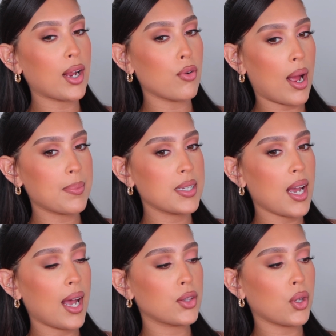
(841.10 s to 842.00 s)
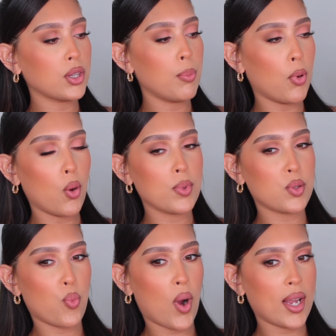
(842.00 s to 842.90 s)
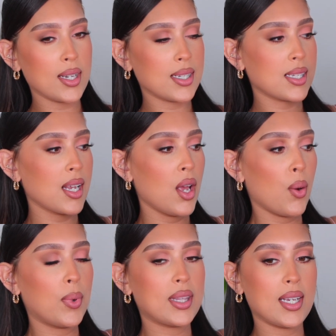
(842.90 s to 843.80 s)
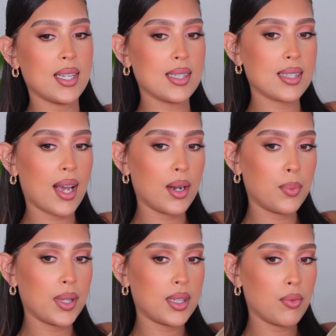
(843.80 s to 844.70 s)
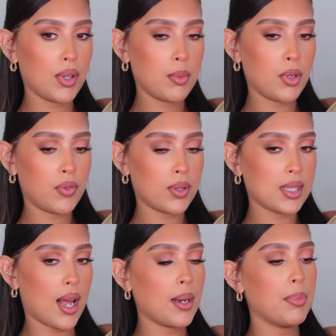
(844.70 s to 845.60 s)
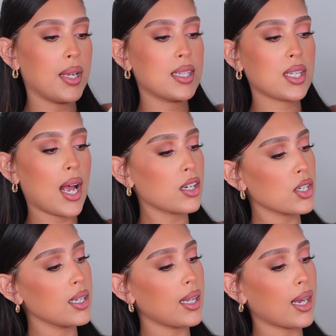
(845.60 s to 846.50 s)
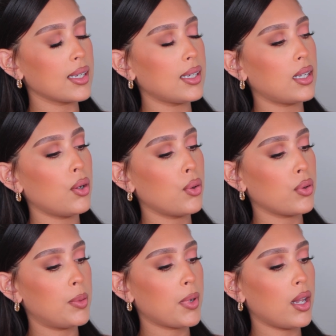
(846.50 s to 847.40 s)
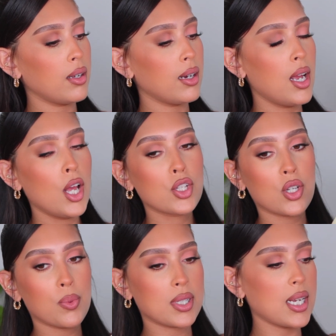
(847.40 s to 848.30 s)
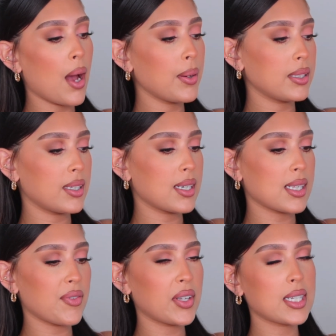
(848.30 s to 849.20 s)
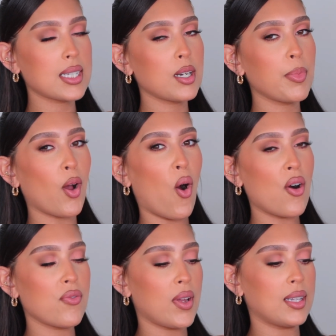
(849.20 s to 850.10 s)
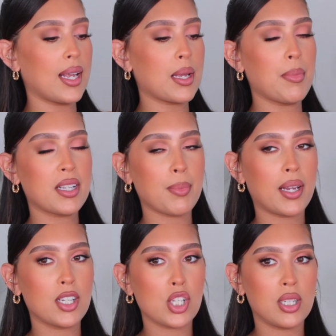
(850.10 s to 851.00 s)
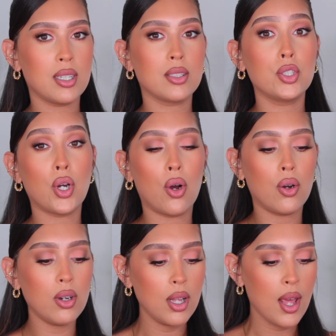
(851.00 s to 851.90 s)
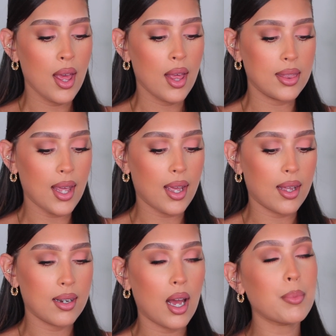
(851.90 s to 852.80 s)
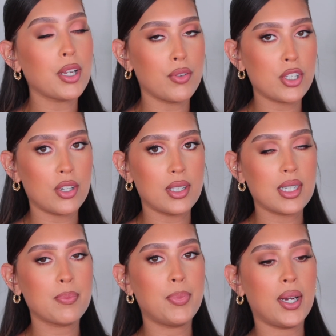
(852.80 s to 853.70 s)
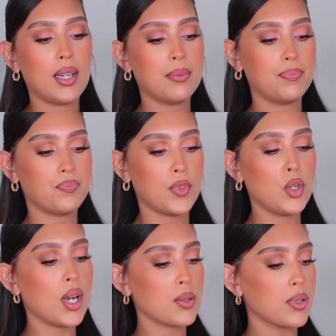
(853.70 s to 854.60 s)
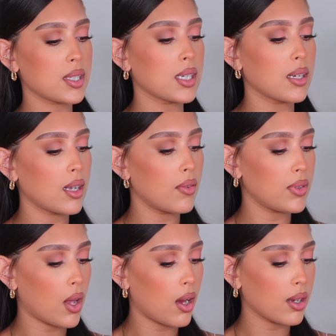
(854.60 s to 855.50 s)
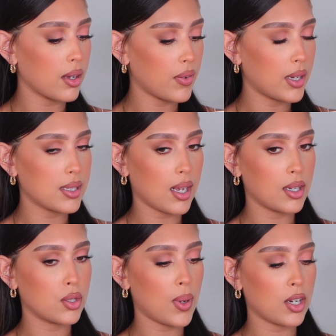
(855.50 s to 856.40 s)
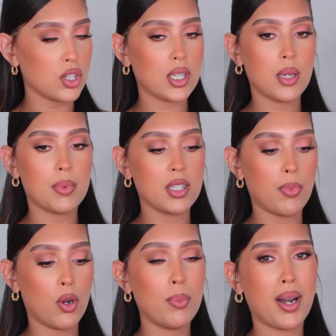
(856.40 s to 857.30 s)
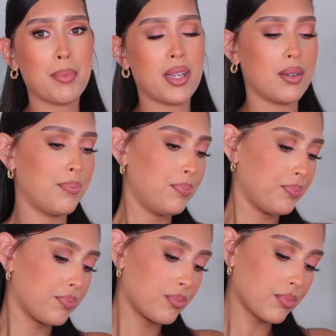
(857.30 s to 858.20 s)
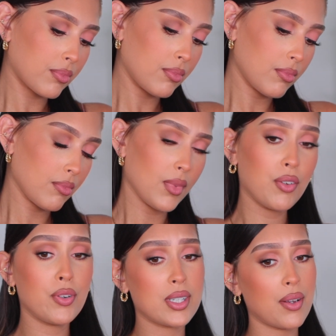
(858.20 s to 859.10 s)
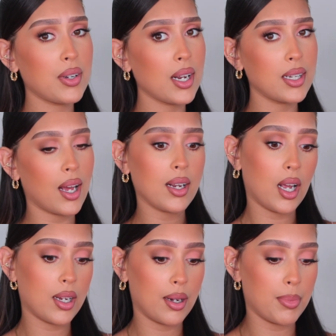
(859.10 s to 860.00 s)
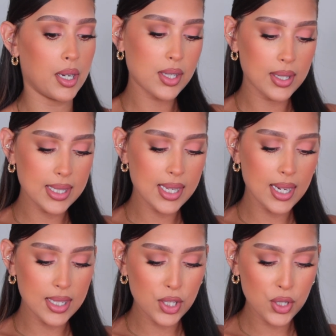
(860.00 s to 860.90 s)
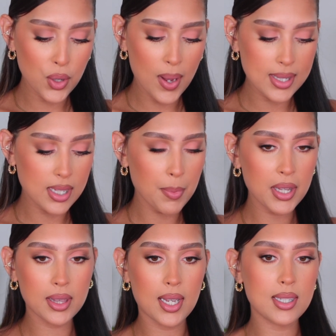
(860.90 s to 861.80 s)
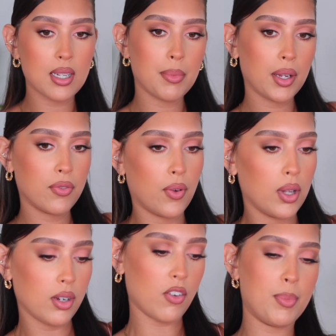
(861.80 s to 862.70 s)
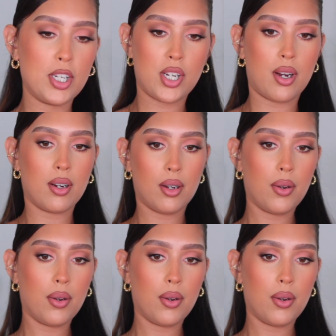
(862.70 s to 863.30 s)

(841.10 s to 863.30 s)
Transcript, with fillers: I grabbed it, I thought the bowl was white with the inside with the really beautiful design. But it's actually like a yellow cream color. So we'll see how it looks. If it looks a little bit off and like it makes my kitchen look dull, then I'm going to return this. But you guys will see in a vlog if I decide to actually keep this bowl, but I mean, for $7.99, I couldn't beat it. So let's get into some of the things. I'm like falling off my chair.